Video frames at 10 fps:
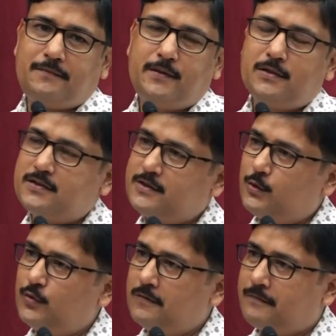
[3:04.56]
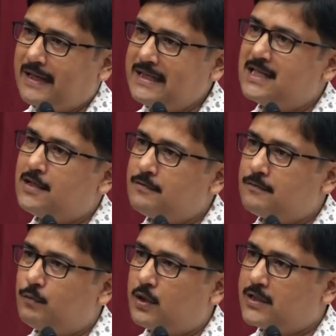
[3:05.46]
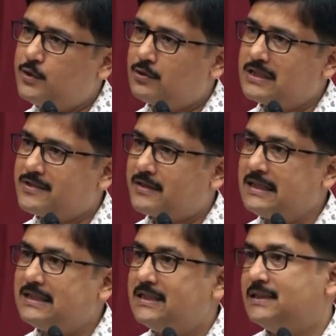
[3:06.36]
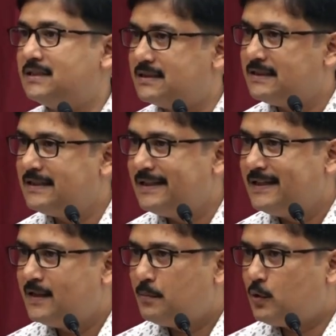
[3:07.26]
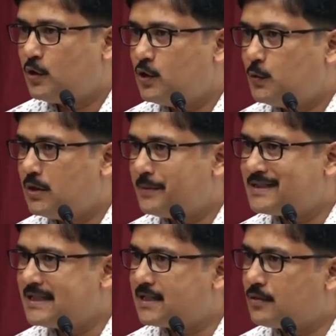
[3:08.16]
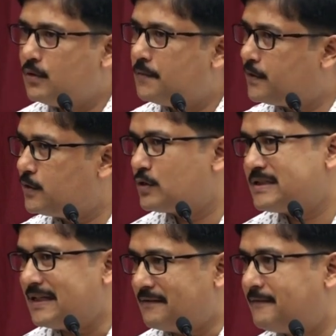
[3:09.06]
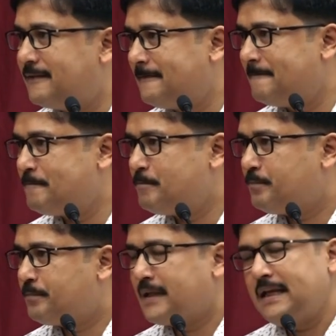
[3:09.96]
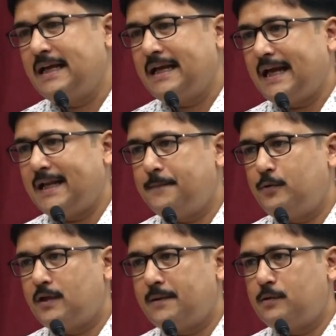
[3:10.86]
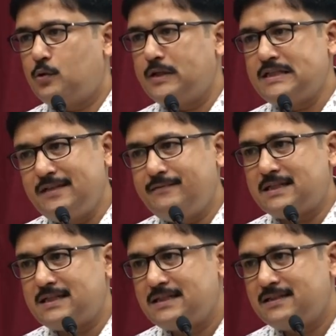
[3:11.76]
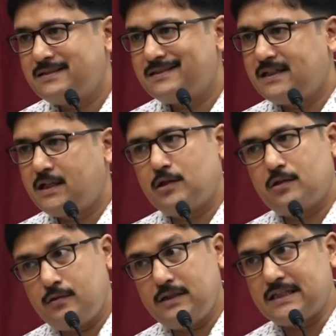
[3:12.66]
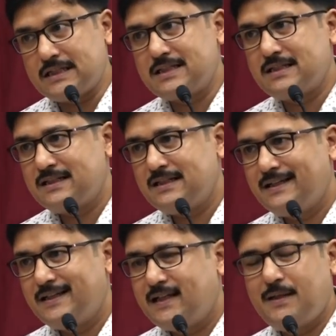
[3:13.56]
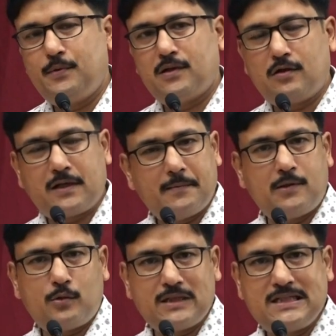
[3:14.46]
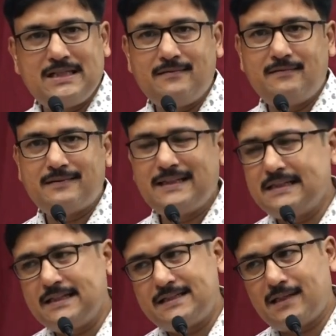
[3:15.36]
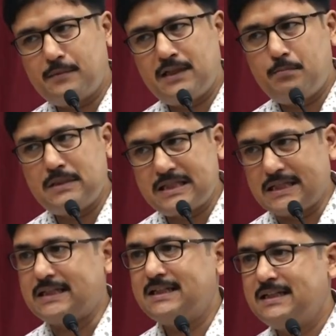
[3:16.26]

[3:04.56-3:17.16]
of years, you will find out what your strength is. Because if you have set a goal for yourself, and if you are able to achieve it, then you are good in it. If you are not able to achieve, then there is something missing.